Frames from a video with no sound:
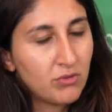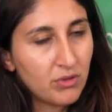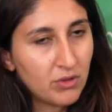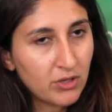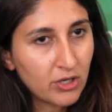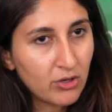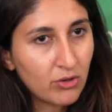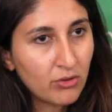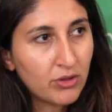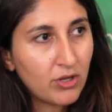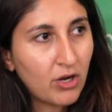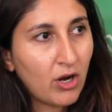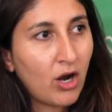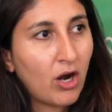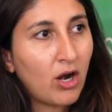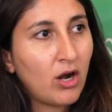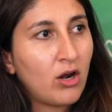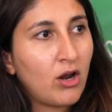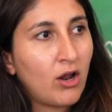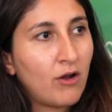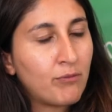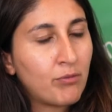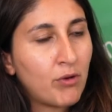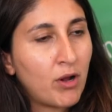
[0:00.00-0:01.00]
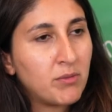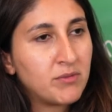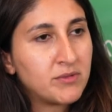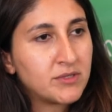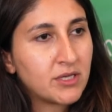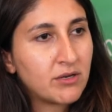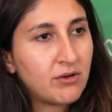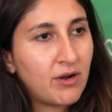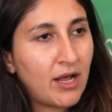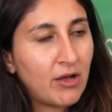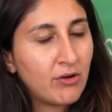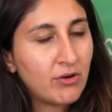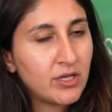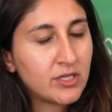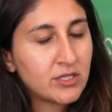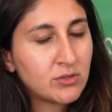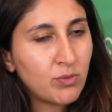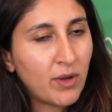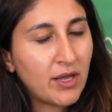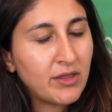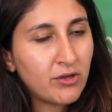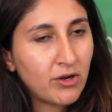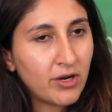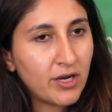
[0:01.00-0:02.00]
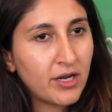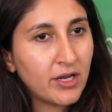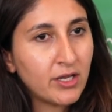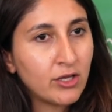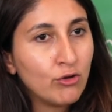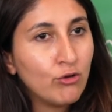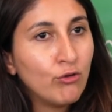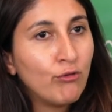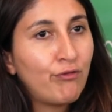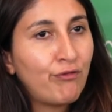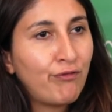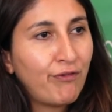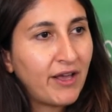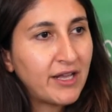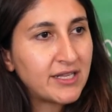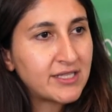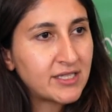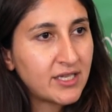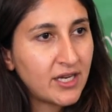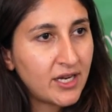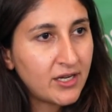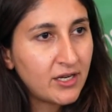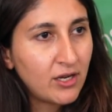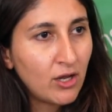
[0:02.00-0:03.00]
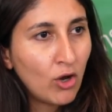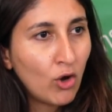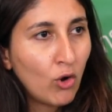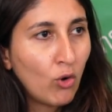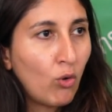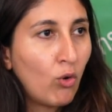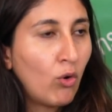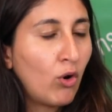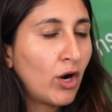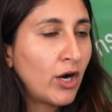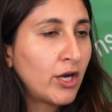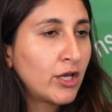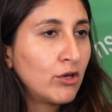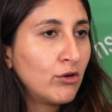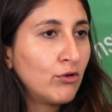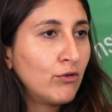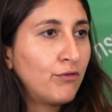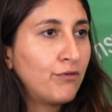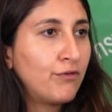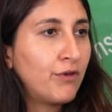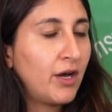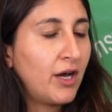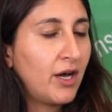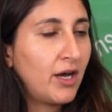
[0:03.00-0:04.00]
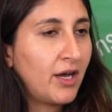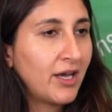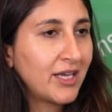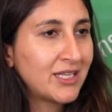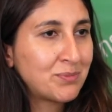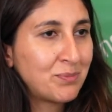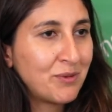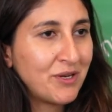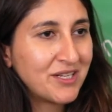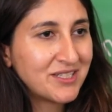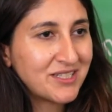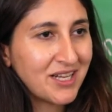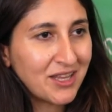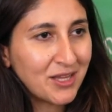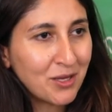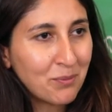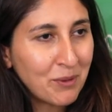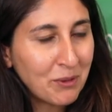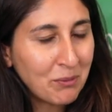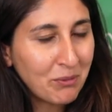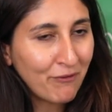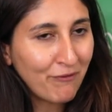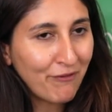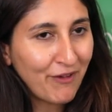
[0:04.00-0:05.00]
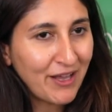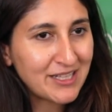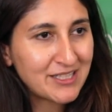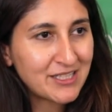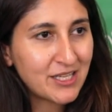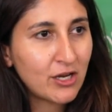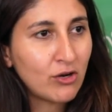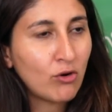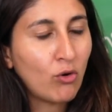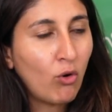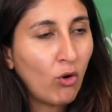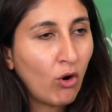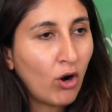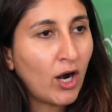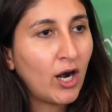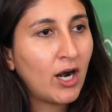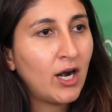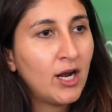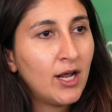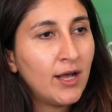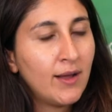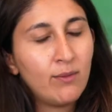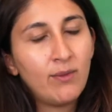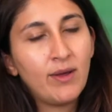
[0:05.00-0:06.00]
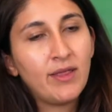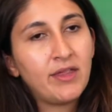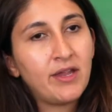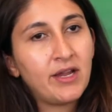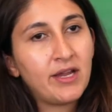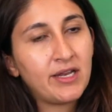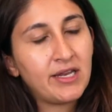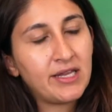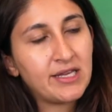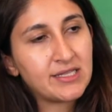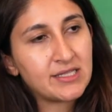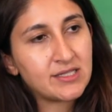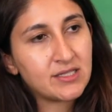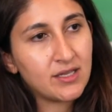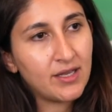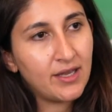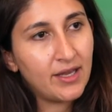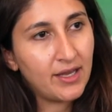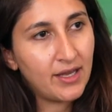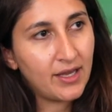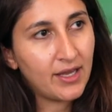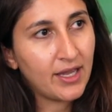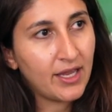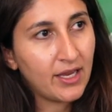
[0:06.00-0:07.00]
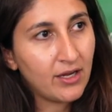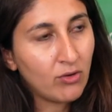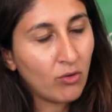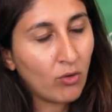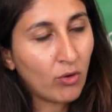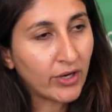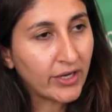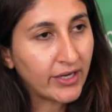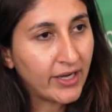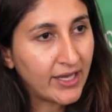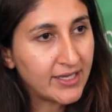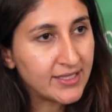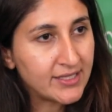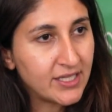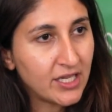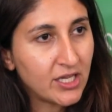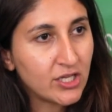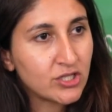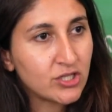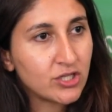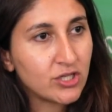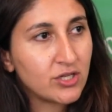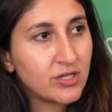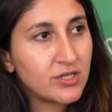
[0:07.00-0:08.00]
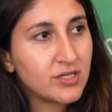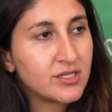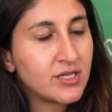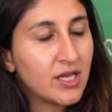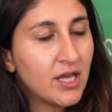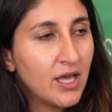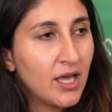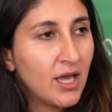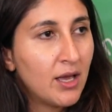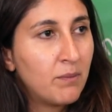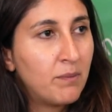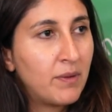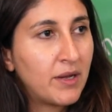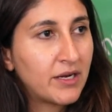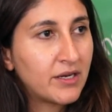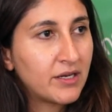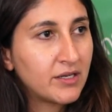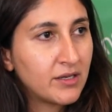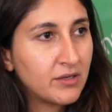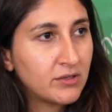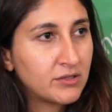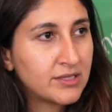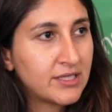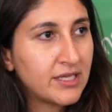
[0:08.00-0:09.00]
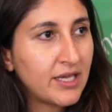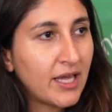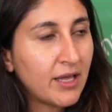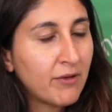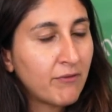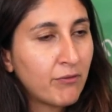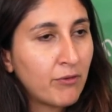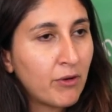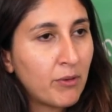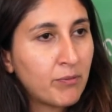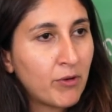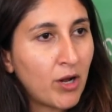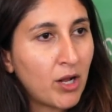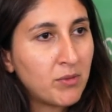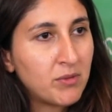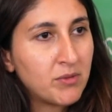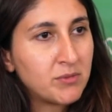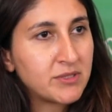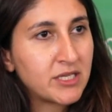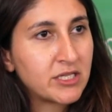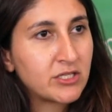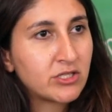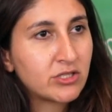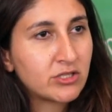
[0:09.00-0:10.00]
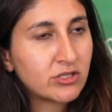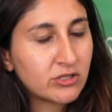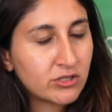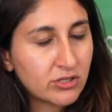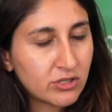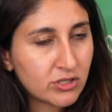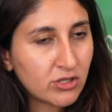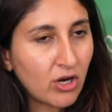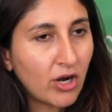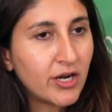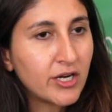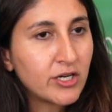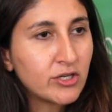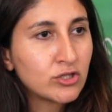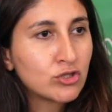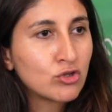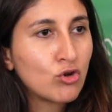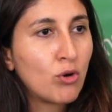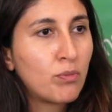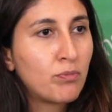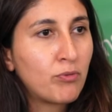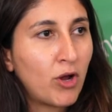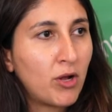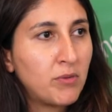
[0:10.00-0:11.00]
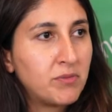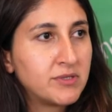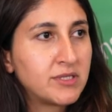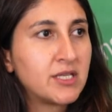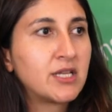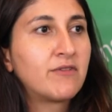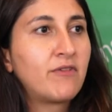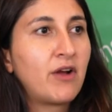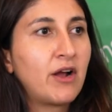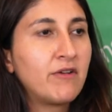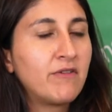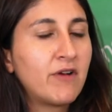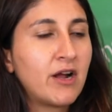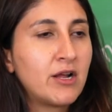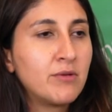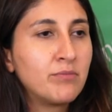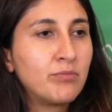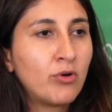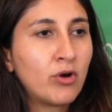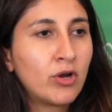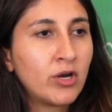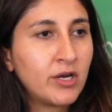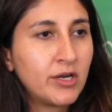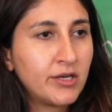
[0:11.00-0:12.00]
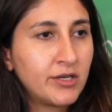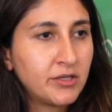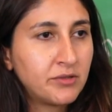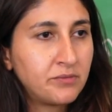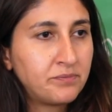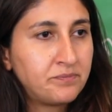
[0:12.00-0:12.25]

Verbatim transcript: you know, there are a lot of problems around us, whether you've faced it or you've uh, experienced other people faced it, or whether it is uh, in organizations. But seeing problems and starting to scope problems is very, very important.